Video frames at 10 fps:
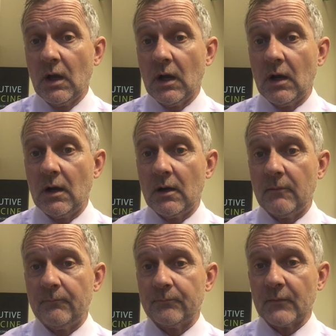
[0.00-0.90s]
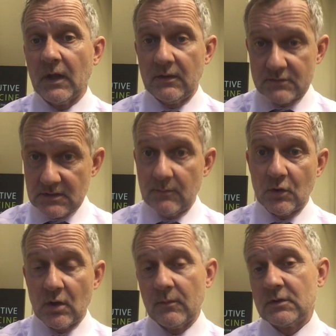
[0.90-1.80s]
And if it's
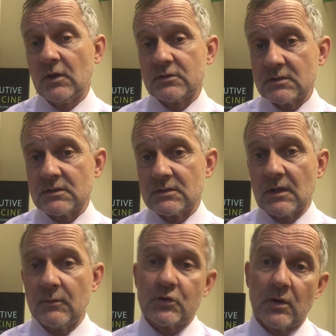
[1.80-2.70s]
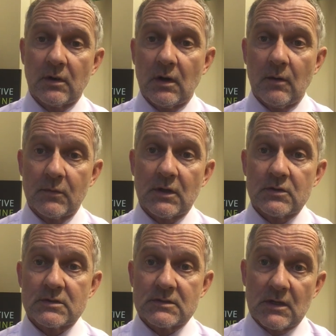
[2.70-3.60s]
hemochromatosis, it's
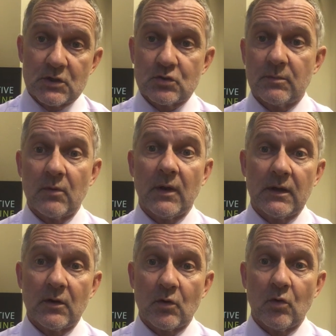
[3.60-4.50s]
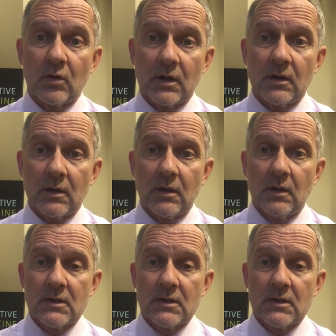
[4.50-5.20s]
hemochromatosis, and it should be rated accordingly.